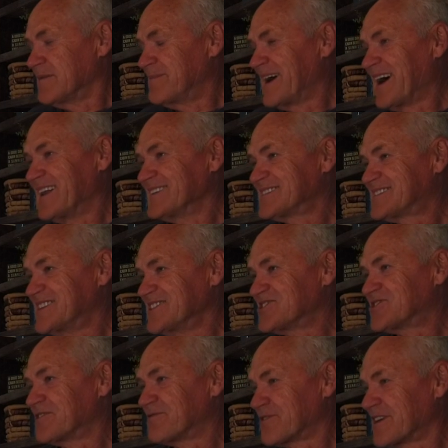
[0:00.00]
The balance
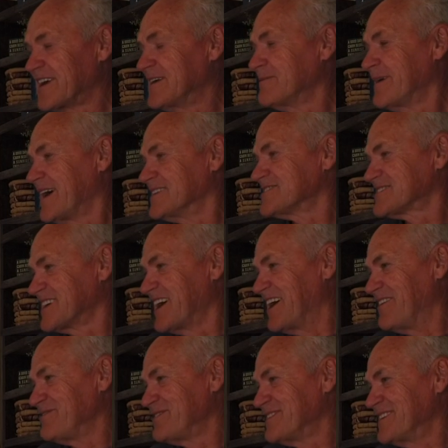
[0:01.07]
is to forget about
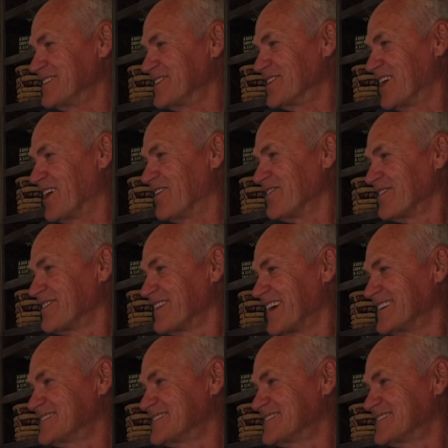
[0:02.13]
self, you know.